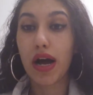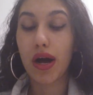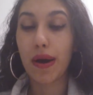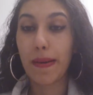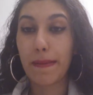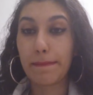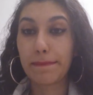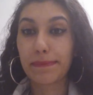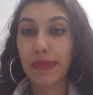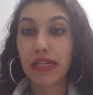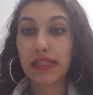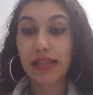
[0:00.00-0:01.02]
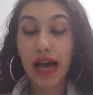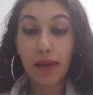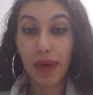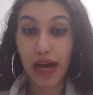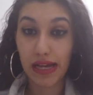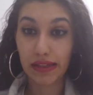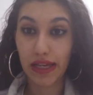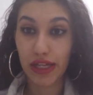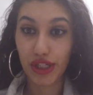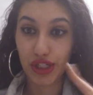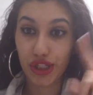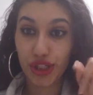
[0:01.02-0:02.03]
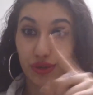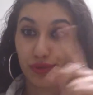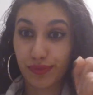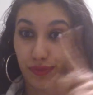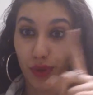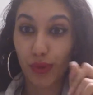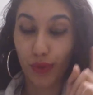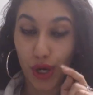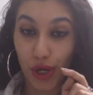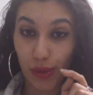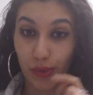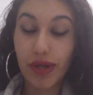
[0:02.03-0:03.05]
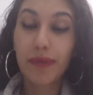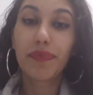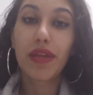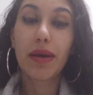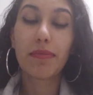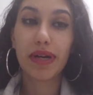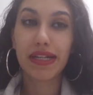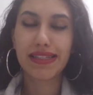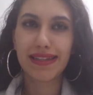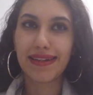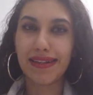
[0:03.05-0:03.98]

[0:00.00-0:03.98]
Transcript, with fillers: top eyelash row. But,